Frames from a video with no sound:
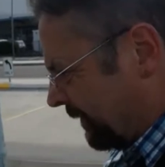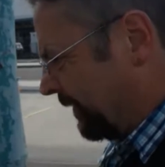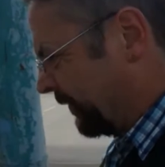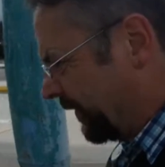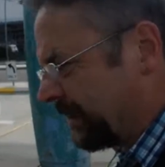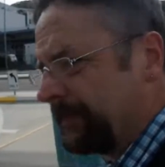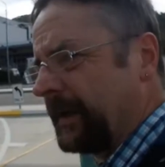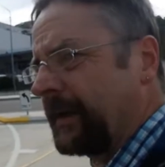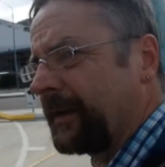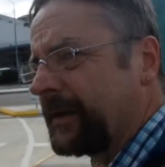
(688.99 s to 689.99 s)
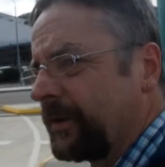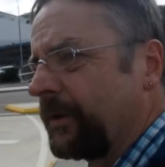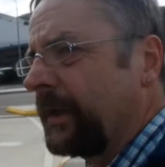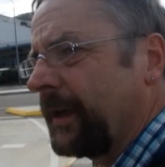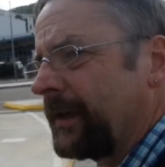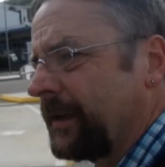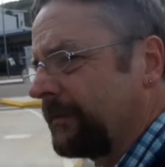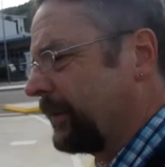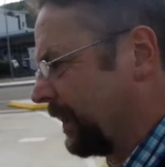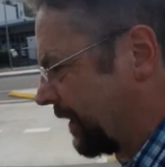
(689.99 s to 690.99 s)
Anyway, that's my little story. I didn't
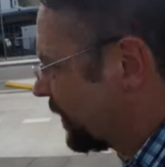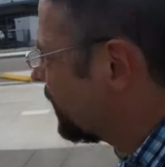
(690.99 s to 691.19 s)
really